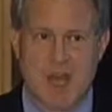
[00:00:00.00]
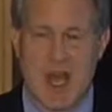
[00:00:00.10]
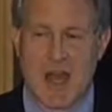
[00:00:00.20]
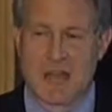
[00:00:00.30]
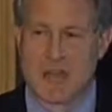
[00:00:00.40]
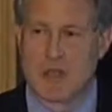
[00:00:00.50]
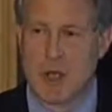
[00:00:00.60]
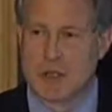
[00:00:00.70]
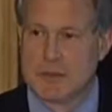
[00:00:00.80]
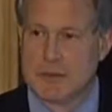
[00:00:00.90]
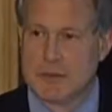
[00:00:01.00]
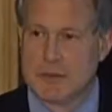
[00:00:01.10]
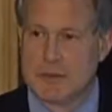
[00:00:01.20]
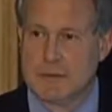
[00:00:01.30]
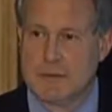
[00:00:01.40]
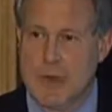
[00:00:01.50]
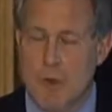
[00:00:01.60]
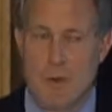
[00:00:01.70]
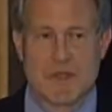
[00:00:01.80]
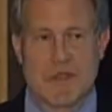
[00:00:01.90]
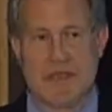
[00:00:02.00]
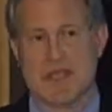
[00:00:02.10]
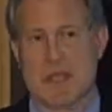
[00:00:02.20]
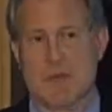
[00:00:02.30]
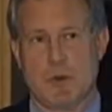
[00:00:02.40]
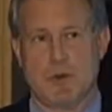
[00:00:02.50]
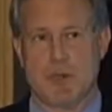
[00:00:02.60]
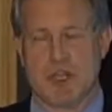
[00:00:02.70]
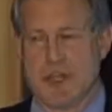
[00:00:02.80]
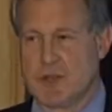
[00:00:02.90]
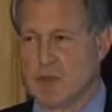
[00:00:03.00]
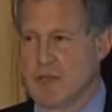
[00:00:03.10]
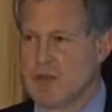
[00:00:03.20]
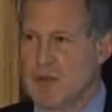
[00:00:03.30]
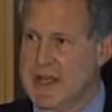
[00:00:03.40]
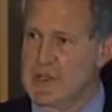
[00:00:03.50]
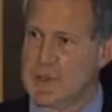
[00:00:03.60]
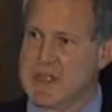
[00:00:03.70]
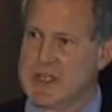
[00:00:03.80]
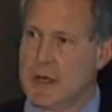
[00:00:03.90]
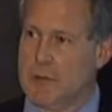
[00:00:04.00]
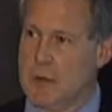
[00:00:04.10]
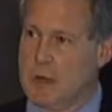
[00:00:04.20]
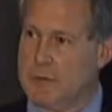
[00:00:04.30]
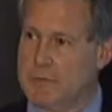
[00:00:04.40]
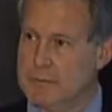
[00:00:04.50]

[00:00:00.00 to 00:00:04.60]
To hide the salt. When was the last time you went to a Chinese restaurant and had sweet and sour pork?